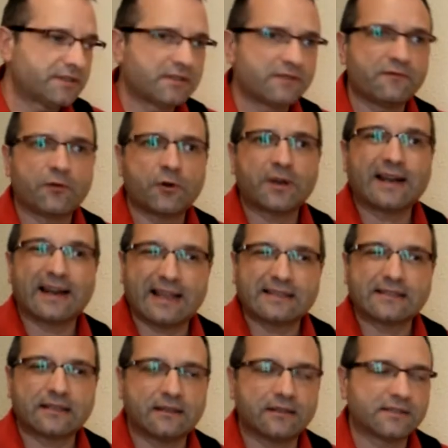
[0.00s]
is a very
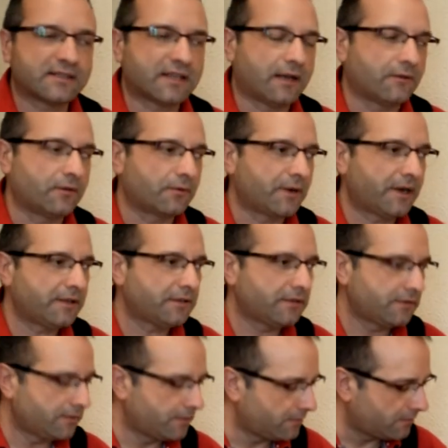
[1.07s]
classical sound, right?